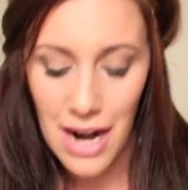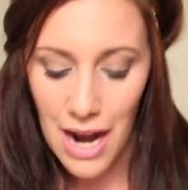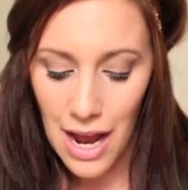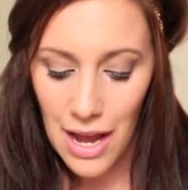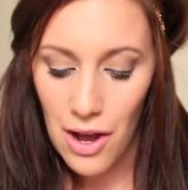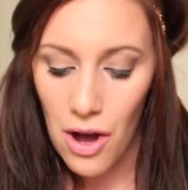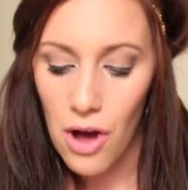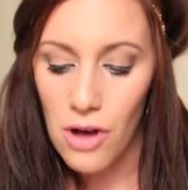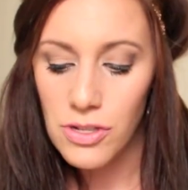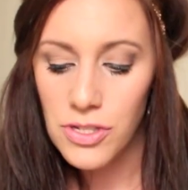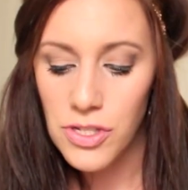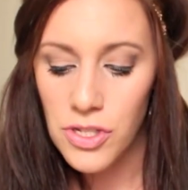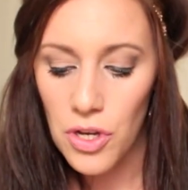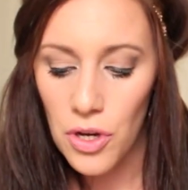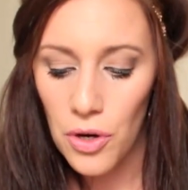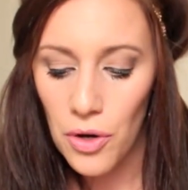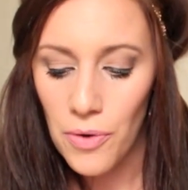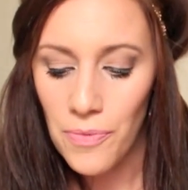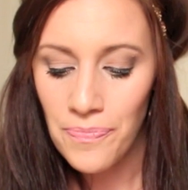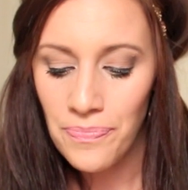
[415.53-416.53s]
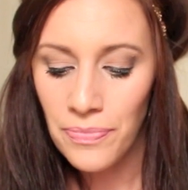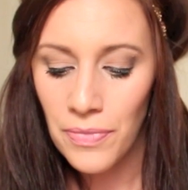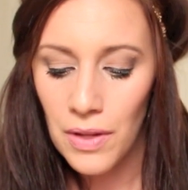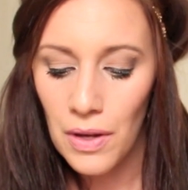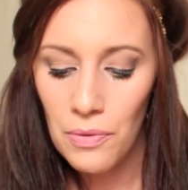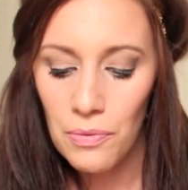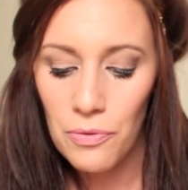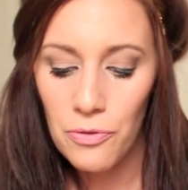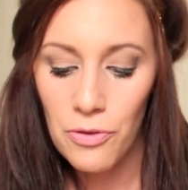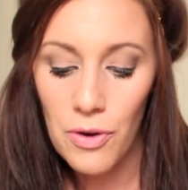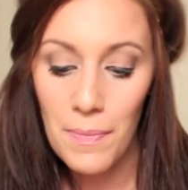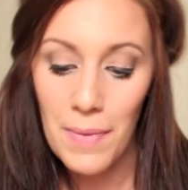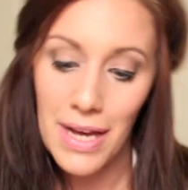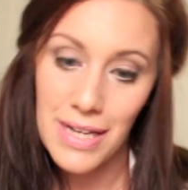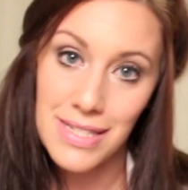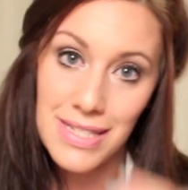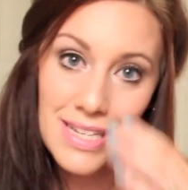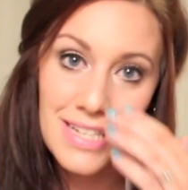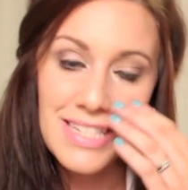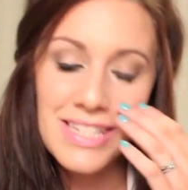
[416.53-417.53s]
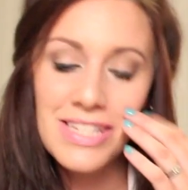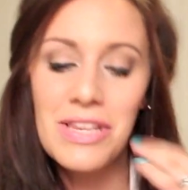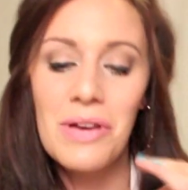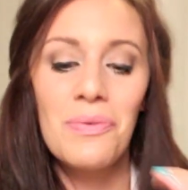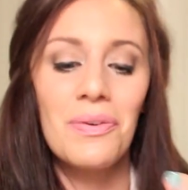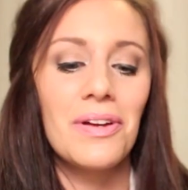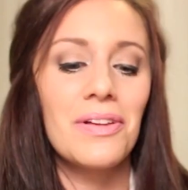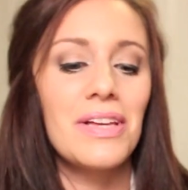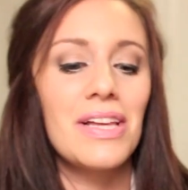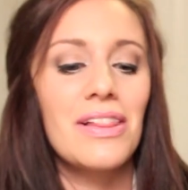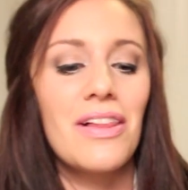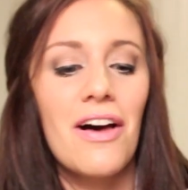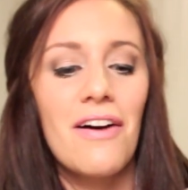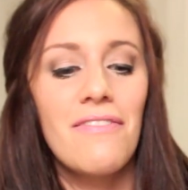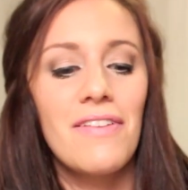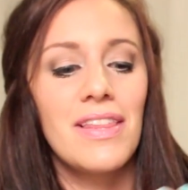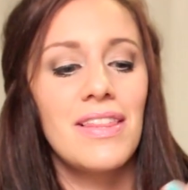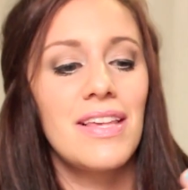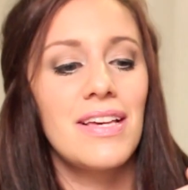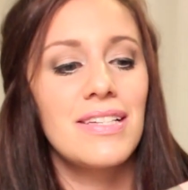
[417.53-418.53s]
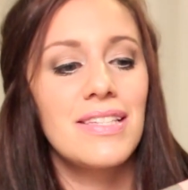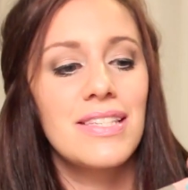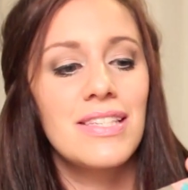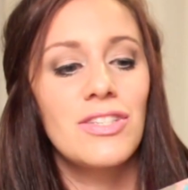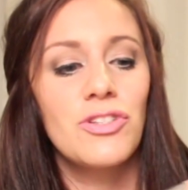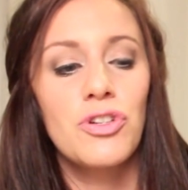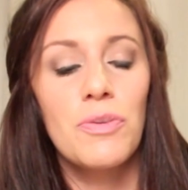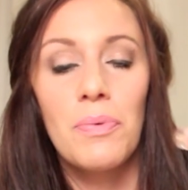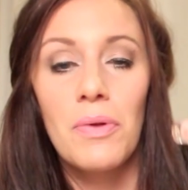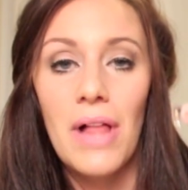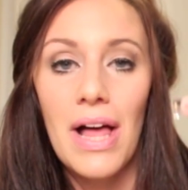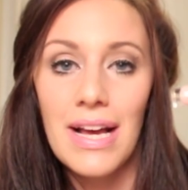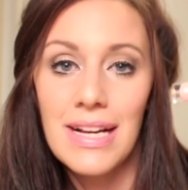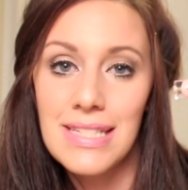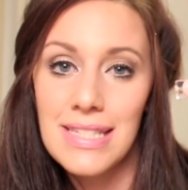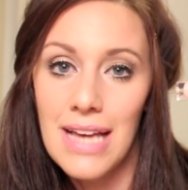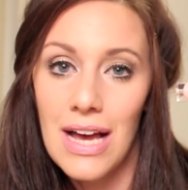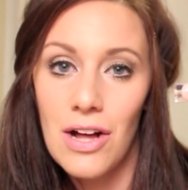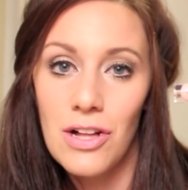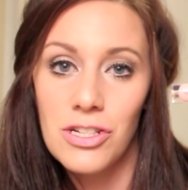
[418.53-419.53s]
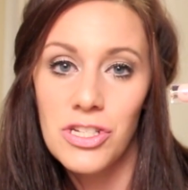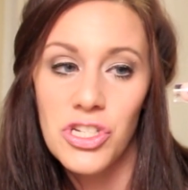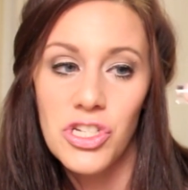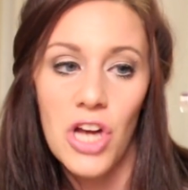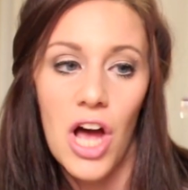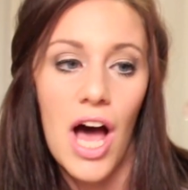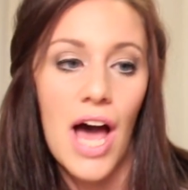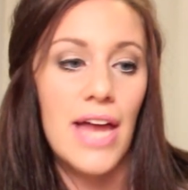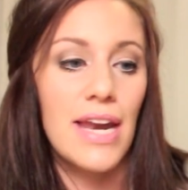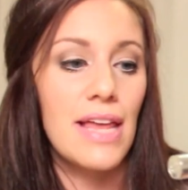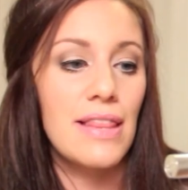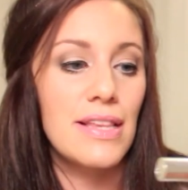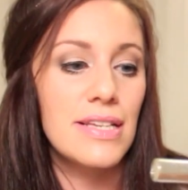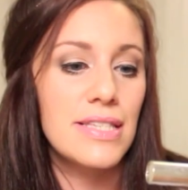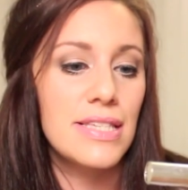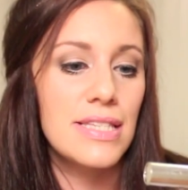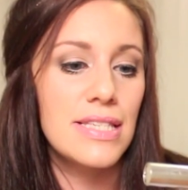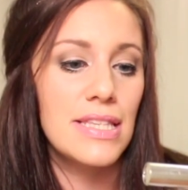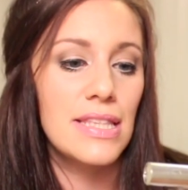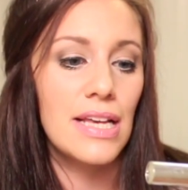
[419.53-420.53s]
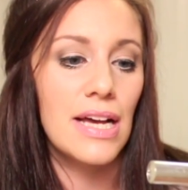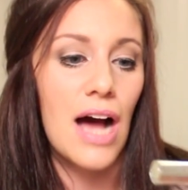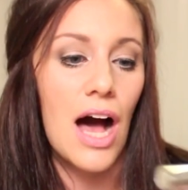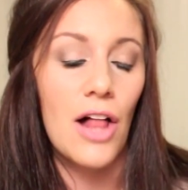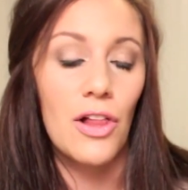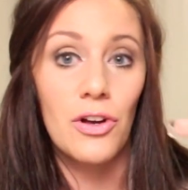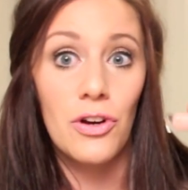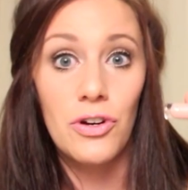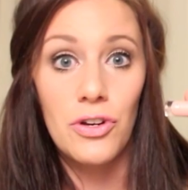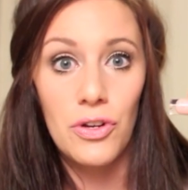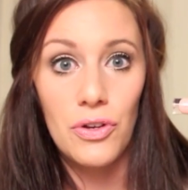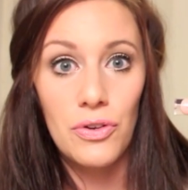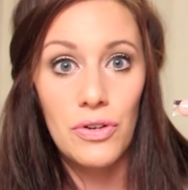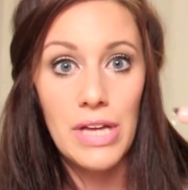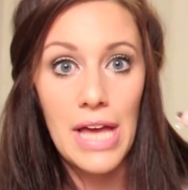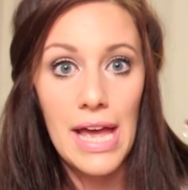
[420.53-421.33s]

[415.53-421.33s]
I also, from Essence, really love this Triple XL Shine, and this is in the color Nude